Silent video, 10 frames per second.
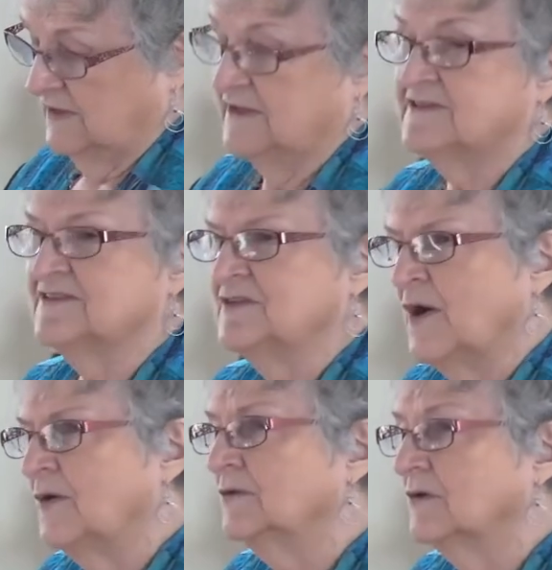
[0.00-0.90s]
It's
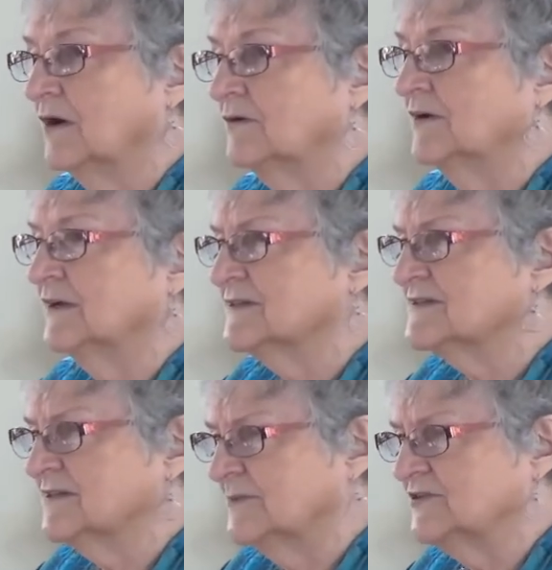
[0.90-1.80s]
no longer an
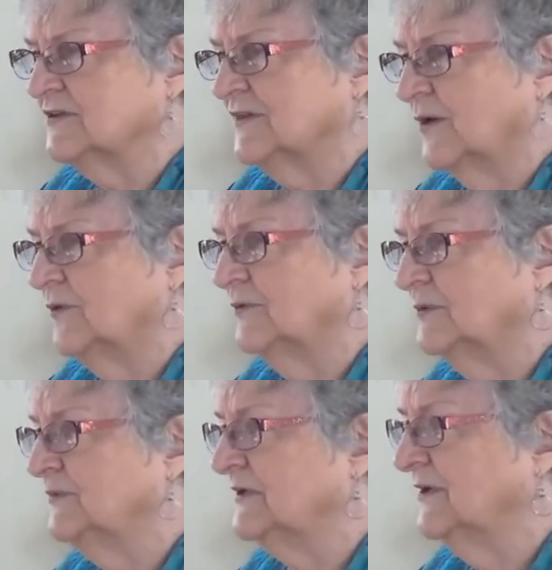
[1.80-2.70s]
assumption that we
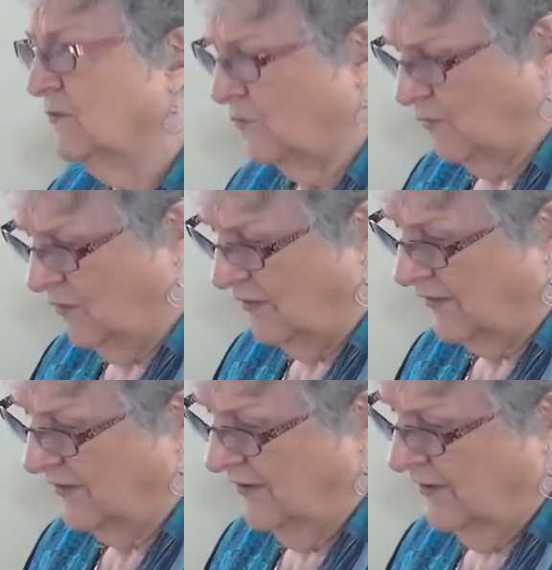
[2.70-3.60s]
would be at
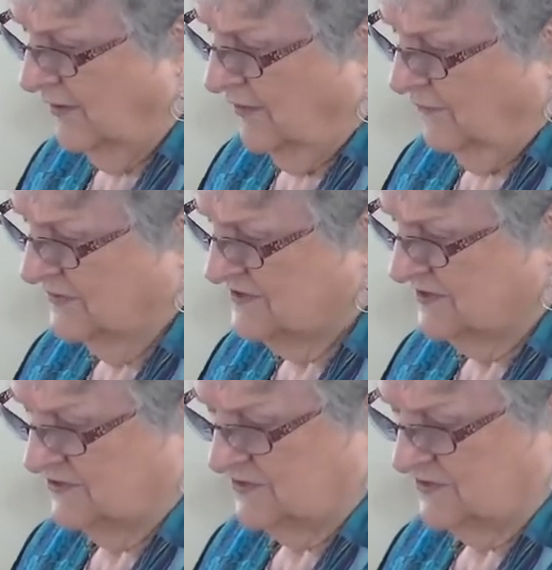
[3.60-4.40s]
war with such